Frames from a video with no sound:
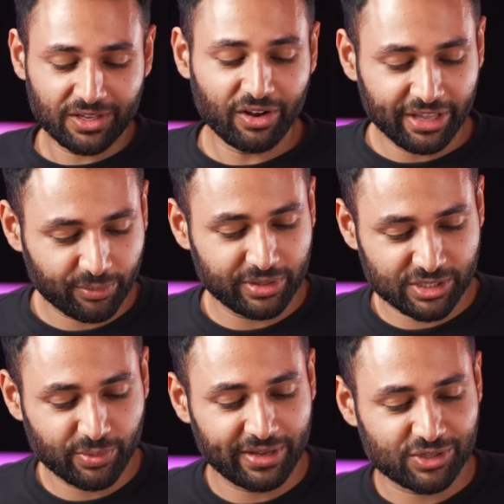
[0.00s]
unlike with the
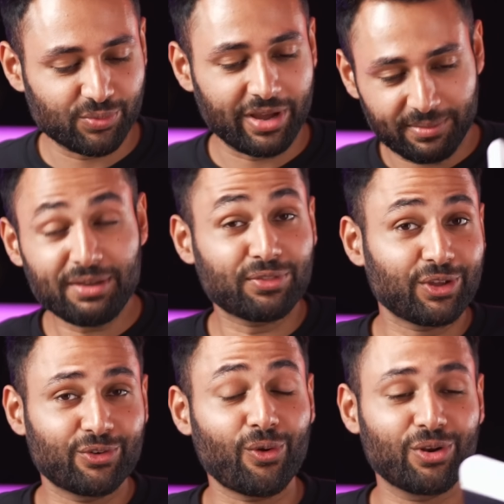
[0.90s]
Switch, where if the
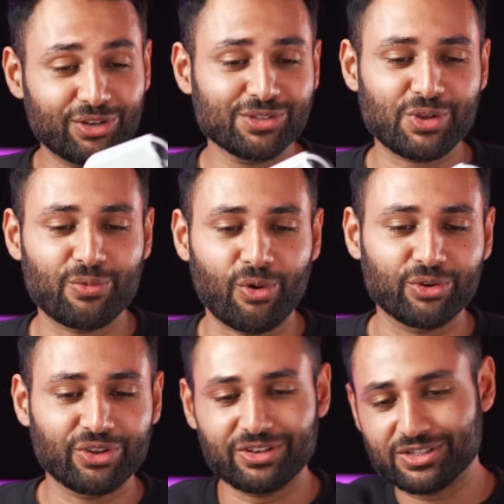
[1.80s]
controller does go wrong,
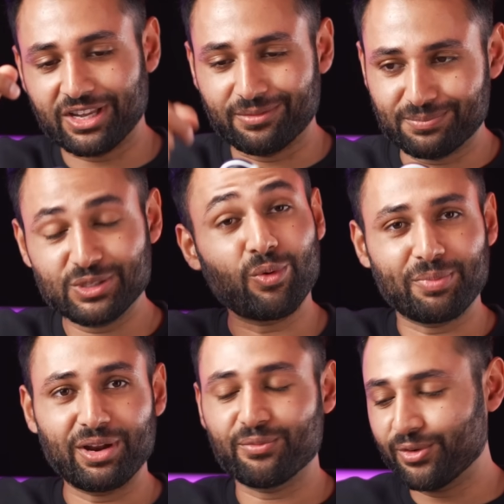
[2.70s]
you can just kind of swap
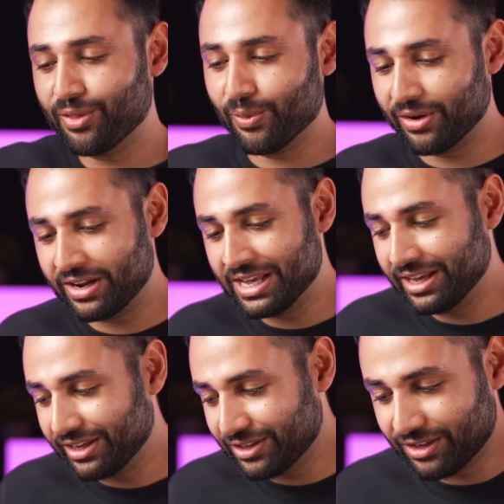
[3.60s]
it up for another one,
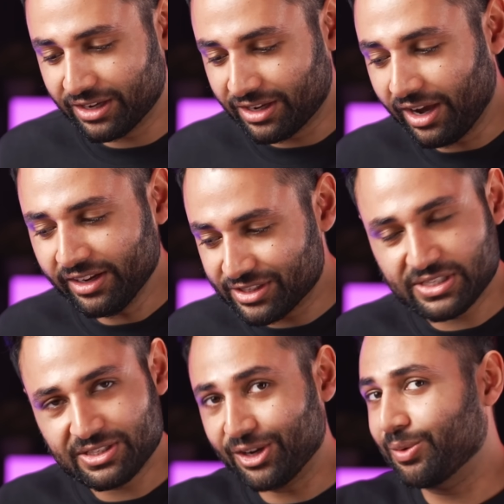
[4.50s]
you're kind of
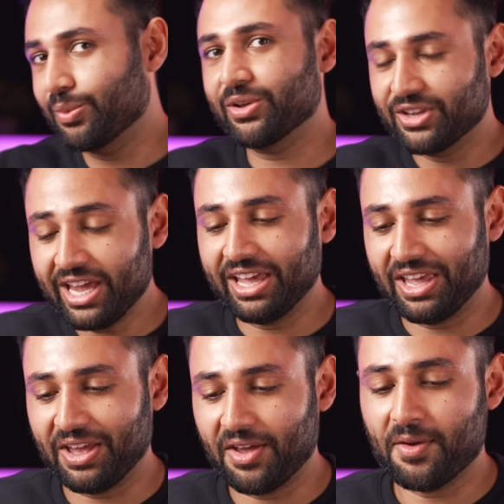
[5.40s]
stuck with what you get
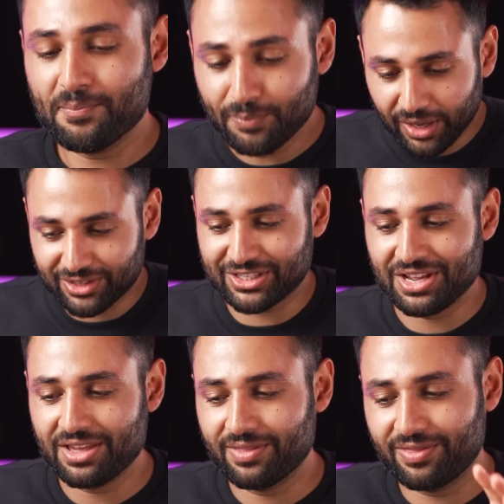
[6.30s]
here. But
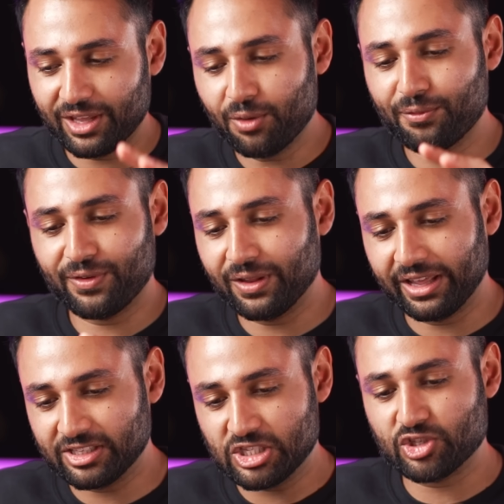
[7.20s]
they don't feel
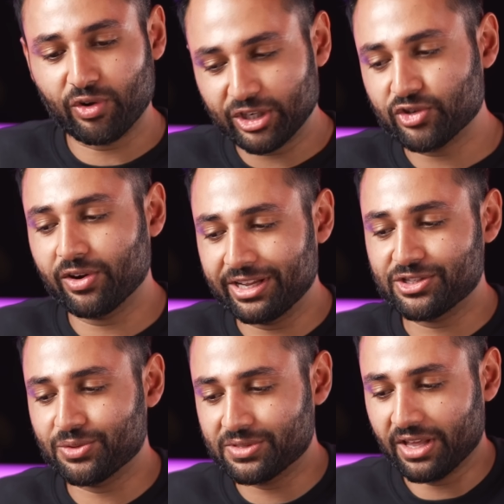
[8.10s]
like structural
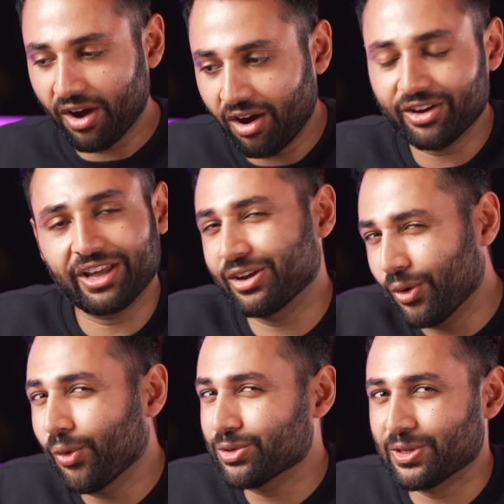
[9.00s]
issues that are going to
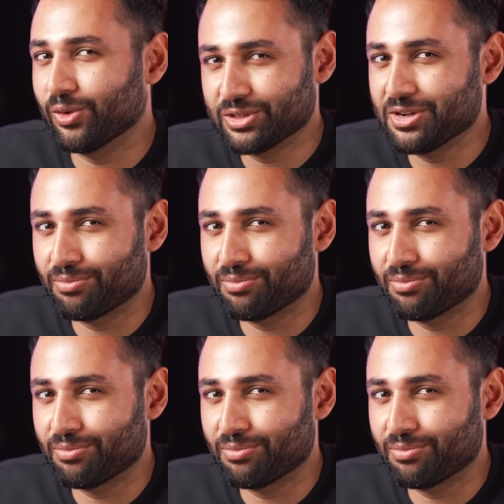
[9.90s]
cause a long-term